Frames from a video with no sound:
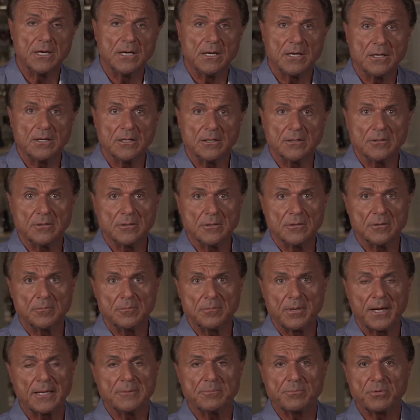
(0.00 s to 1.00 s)
Uh,
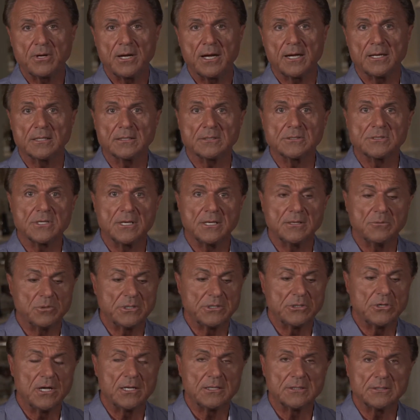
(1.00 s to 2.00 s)
byproducts. Uh, we
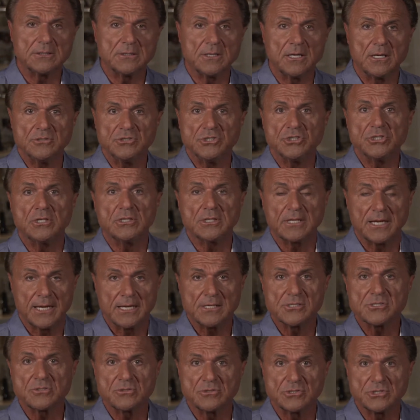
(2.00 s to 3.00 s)
call it uh, junk
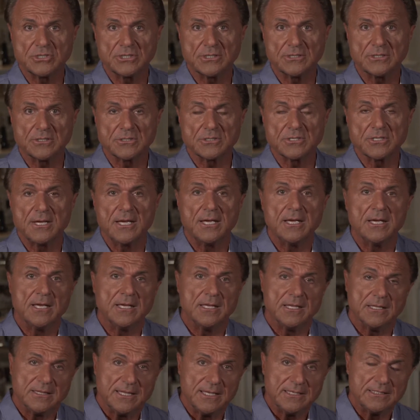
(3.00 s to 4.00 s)
estrogens.
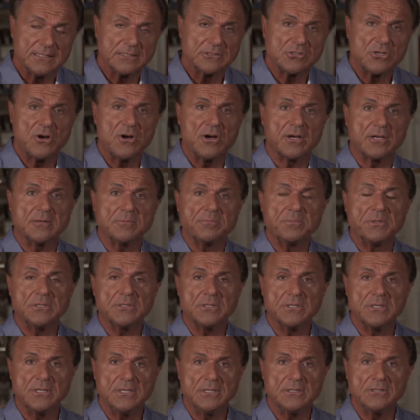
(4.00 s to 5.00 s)
They get caught up
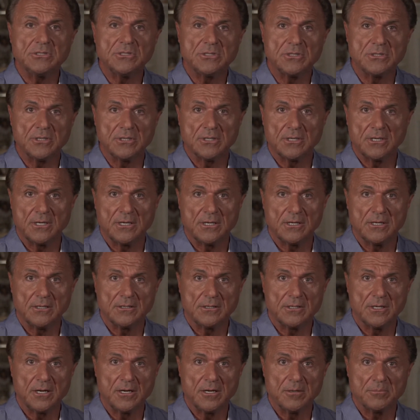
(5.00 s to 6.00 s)
in, into the
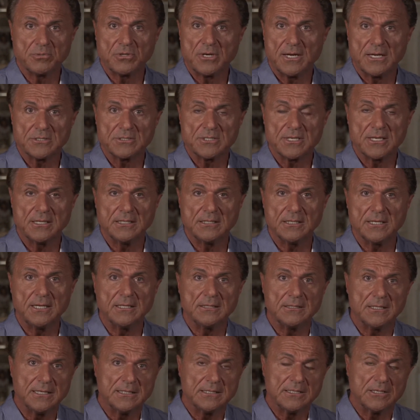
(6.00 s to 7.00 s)
uh, uh, prostate
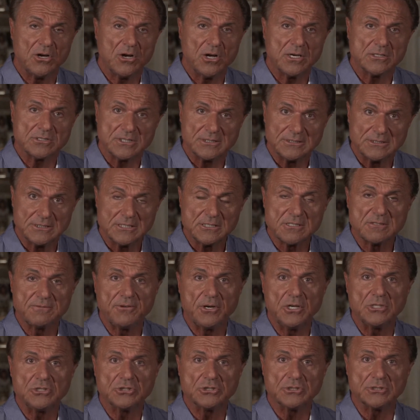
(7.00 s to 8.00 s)
and they cause a hmm.
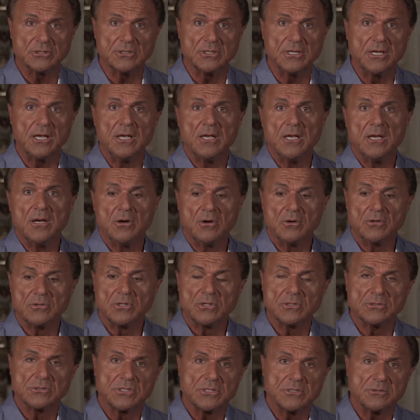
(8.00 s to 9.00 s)
dysfunction. Or
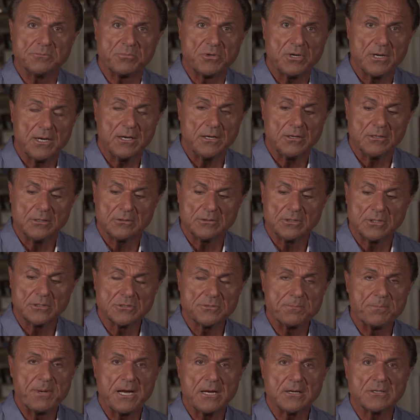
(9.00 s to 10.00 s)
there's, or
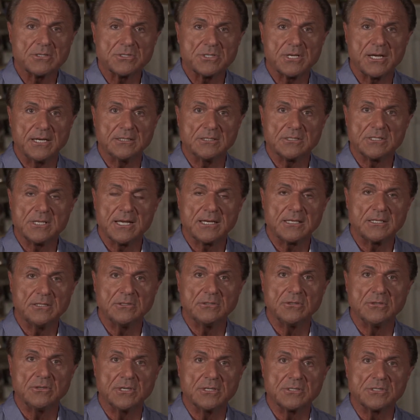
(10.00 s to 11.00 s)
there's parasites that can
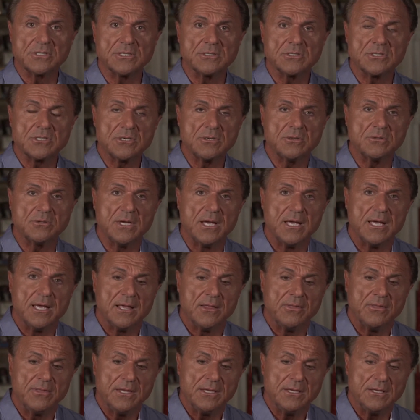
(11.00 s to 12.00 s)
do this. And so
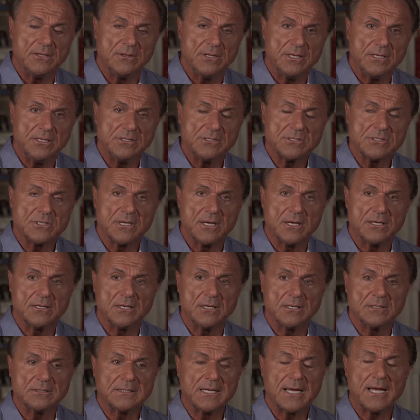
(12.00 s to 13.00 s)
the, these
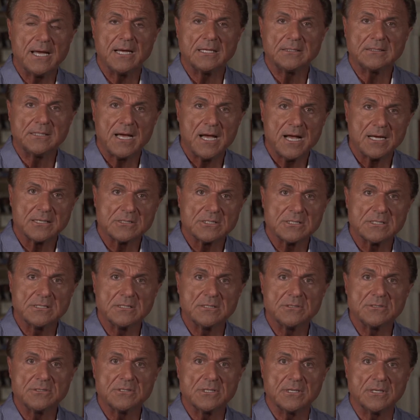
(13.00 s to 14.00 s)
uh,
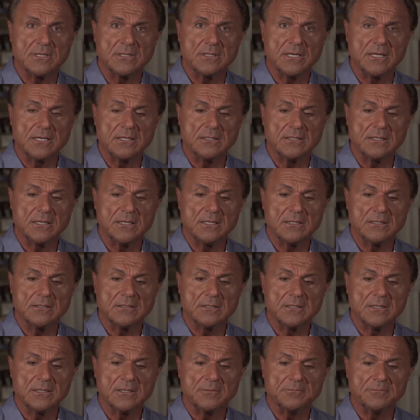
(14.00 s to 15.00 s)
toxins and, and,
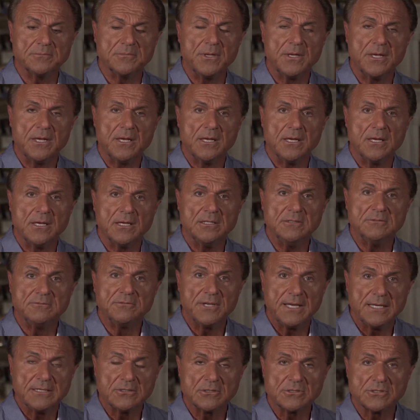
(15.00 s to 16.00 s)
and um,
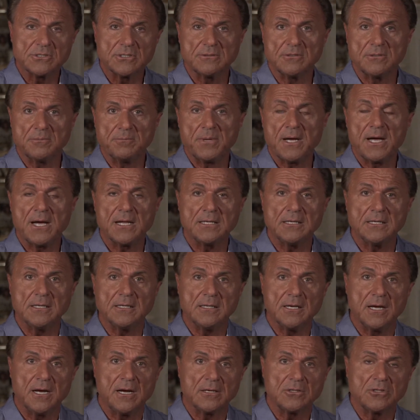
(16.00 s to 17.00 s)
invaders of the
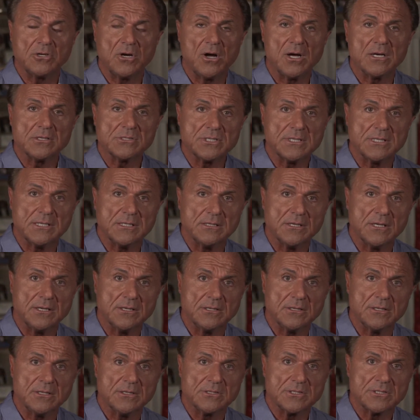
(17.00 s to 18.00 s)
body uh, causing
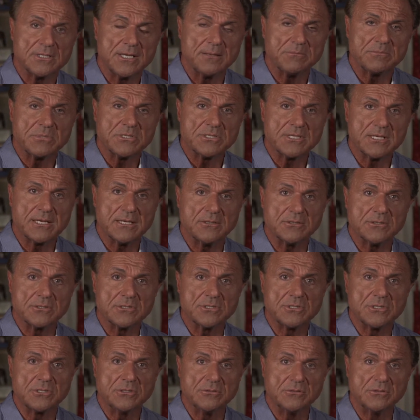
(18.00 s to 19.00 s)
the stem cells
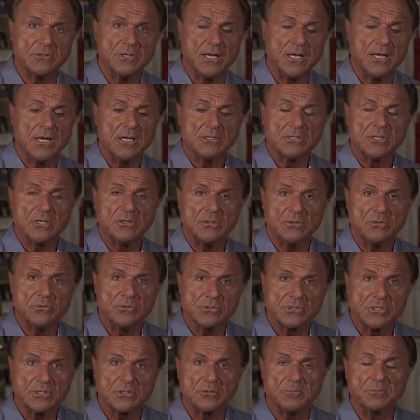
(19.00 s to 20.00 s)
to, to
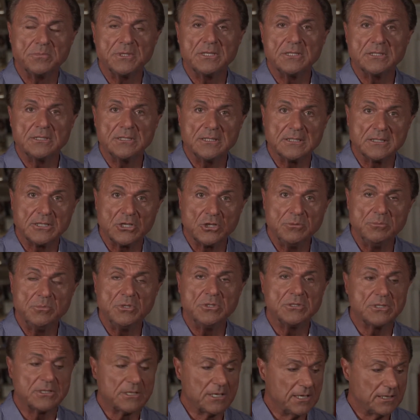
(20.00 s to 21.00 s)
lose their ability to
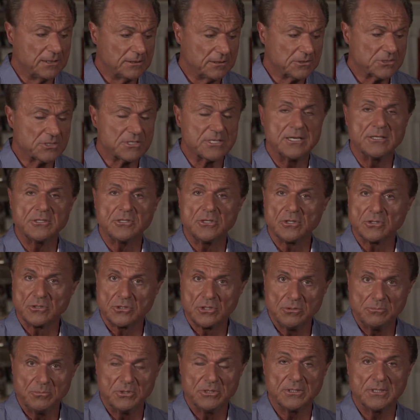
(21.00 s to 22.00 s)
communicate, the cellular
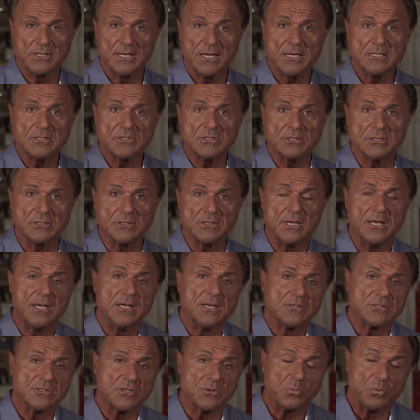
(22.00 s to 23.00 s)
communication.
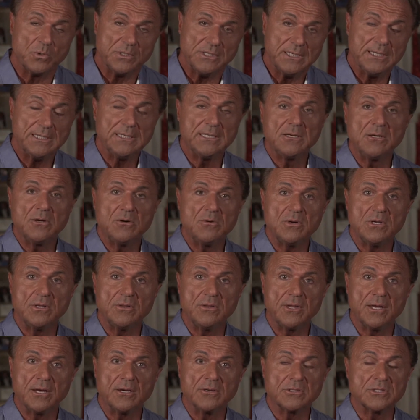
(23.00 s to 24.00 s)
So we need to go in
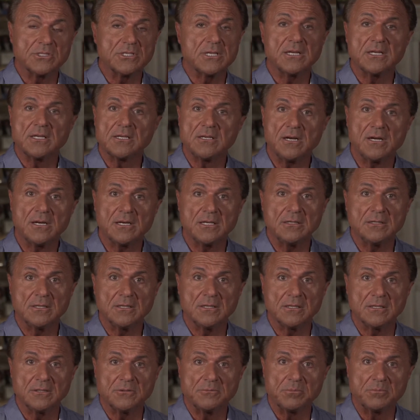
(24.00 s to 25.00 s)
there, instead of cutting
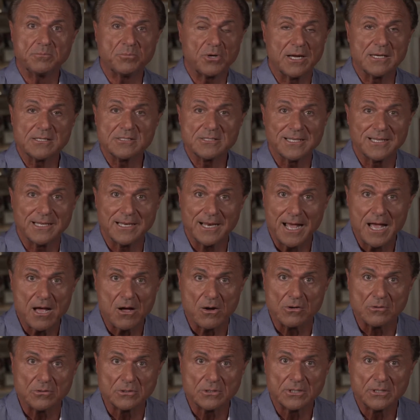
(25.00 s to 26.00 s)
the prostate
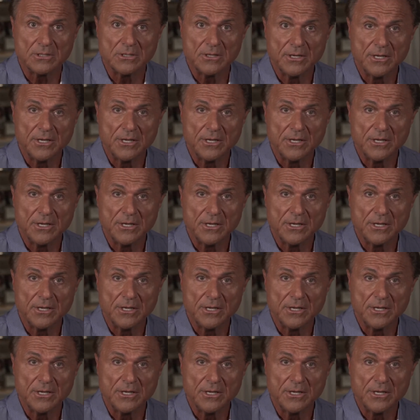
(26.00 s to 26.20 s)
out,